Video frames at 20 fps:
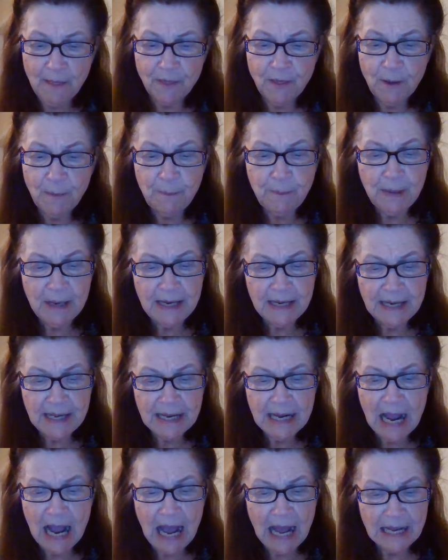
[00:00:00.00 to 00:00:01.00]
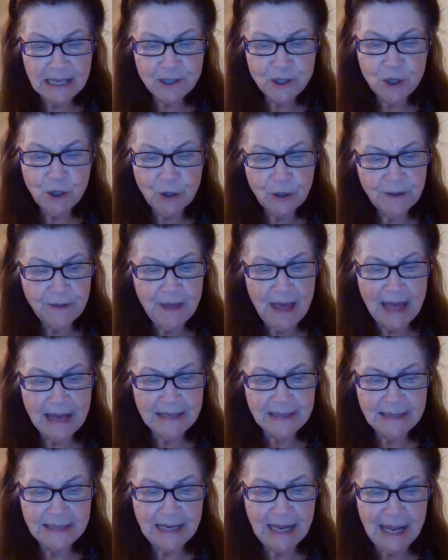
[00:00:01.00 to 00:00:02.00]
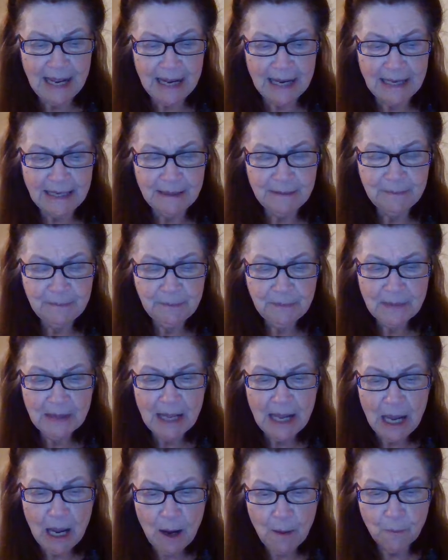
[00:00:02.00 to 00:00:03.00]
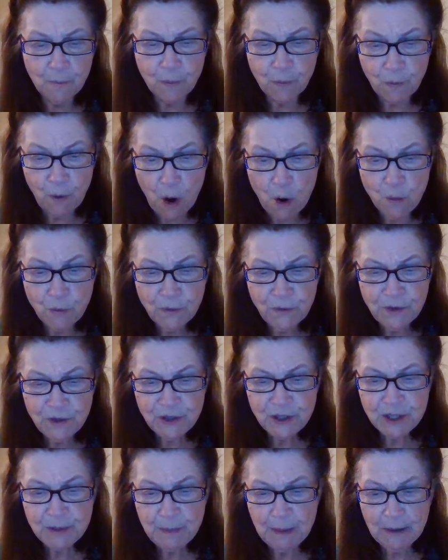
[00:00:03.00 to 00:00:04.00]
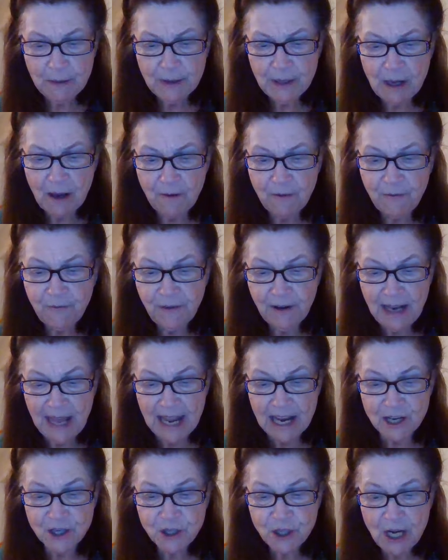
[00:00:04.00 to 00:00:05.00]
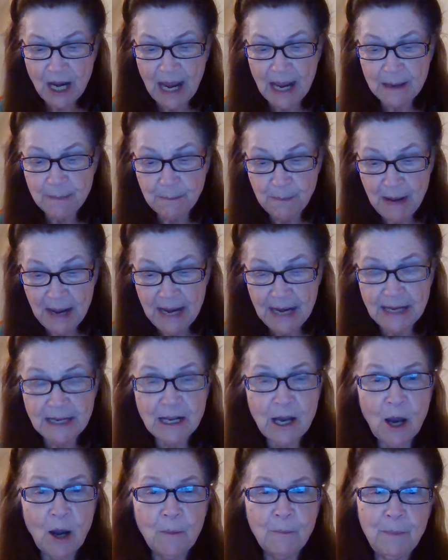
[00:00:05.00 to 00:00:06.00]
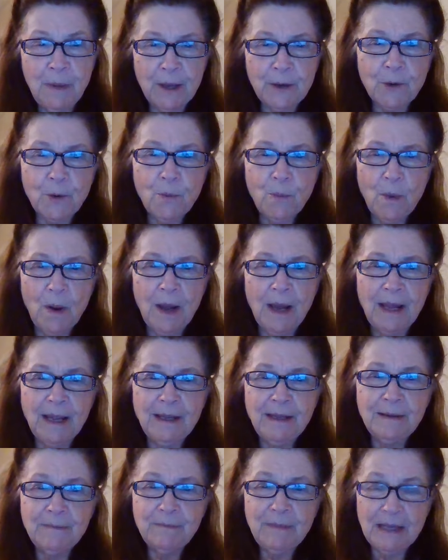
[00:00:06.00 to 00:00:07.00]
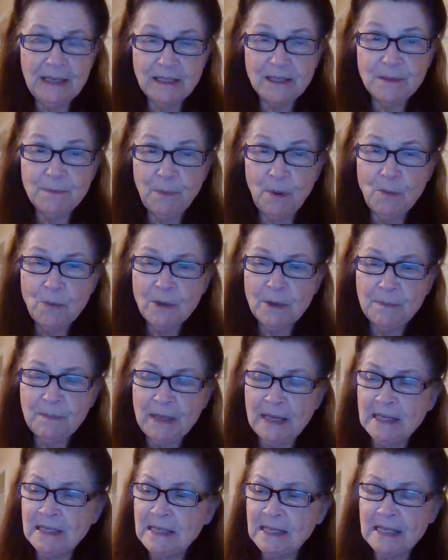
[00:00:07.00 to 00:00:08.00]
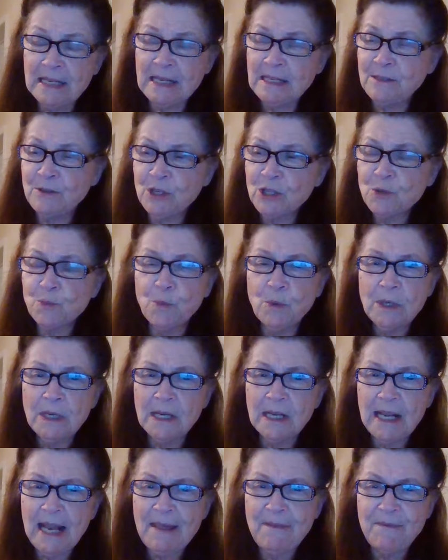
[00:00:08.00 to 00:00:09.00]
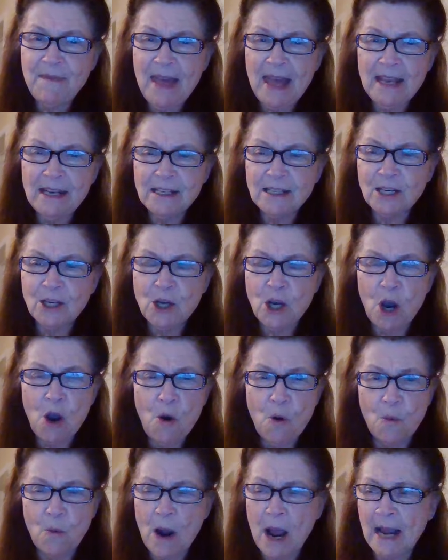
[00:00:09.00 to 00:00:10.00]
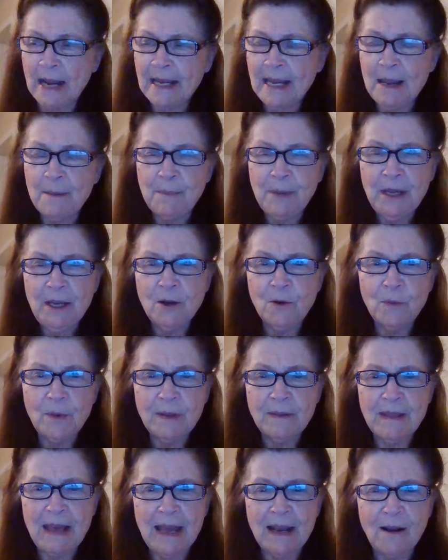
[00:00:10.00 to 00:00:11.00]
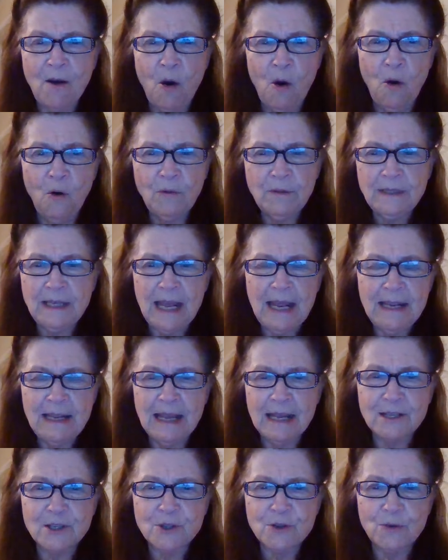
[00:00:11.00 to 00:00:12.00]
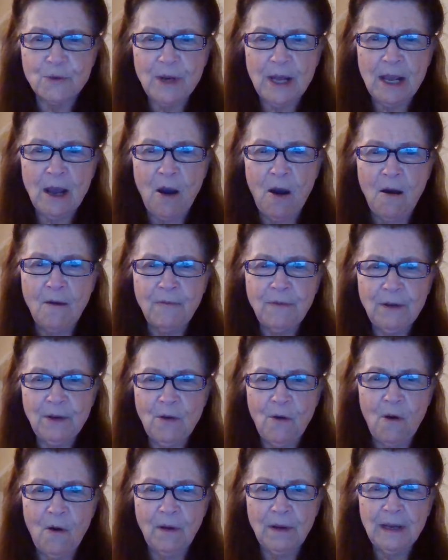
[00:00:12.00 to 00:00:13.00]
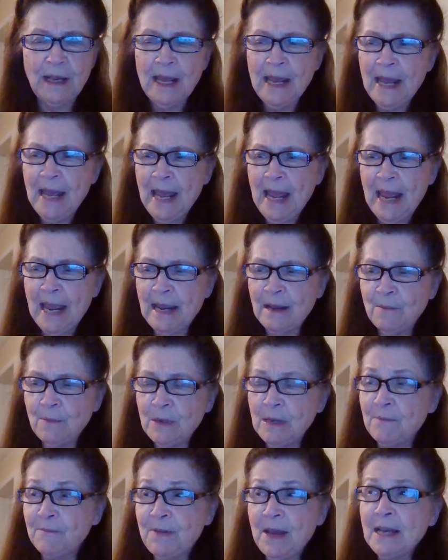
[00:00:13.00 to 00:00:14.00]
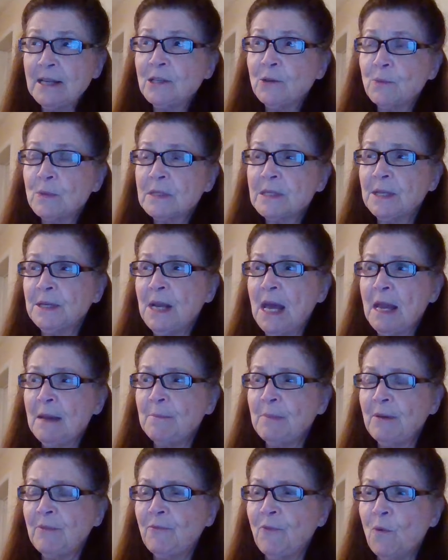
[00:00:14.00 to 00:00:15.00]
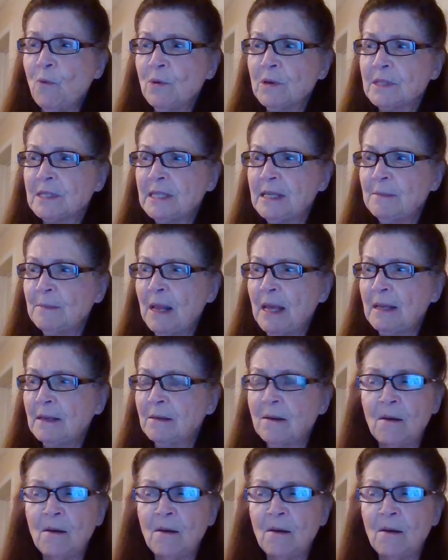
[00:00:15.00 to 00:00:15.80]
The beating I took that day broke the spirit of flesh and made a better way. He spoke, he, he just wouldn't let that go. I kept hearing that all day yesterday, off and on. It, in fact, it was the night before. It seemed like,